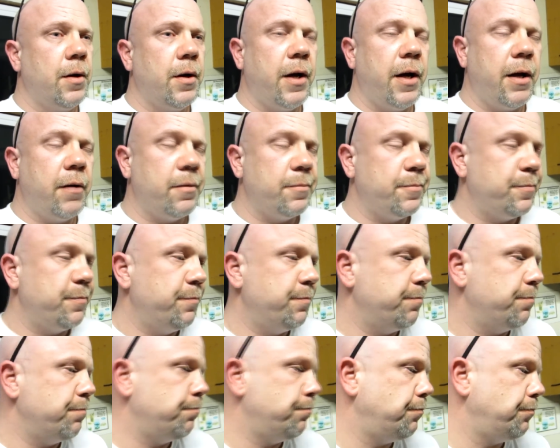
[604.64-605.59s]
I
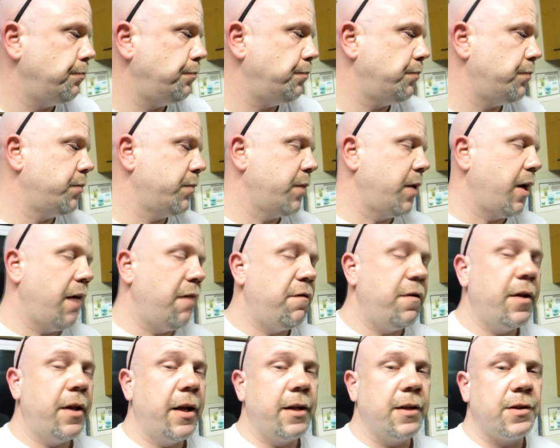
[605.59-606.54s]
I
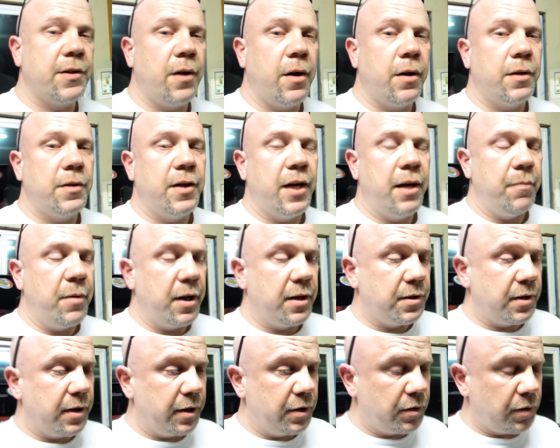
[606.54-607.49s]
feel like this all the time,
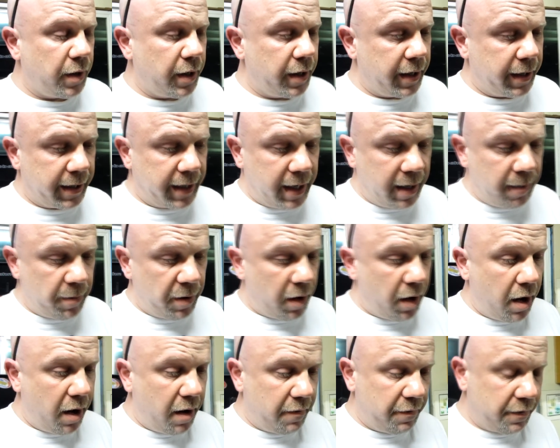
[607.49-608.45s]
guys, and I try to keep it
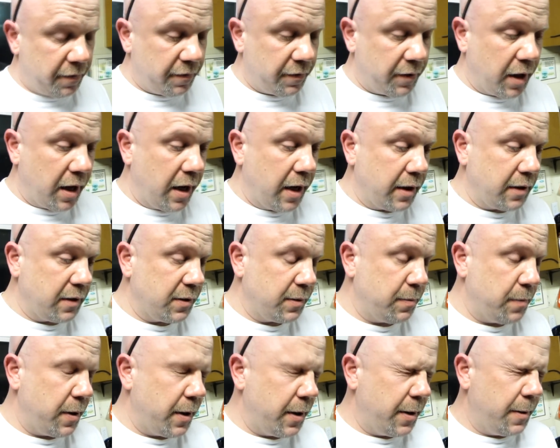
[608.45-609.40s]
off the vlogs,
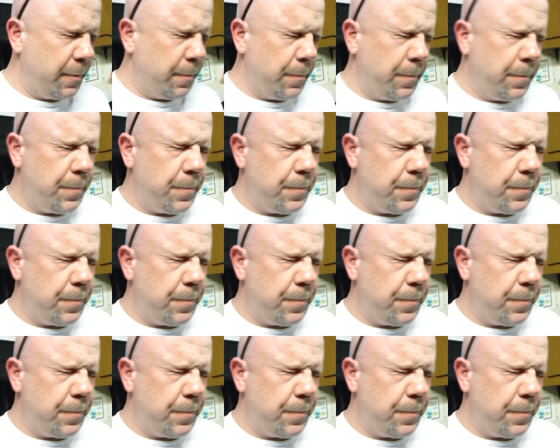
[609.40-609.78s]
but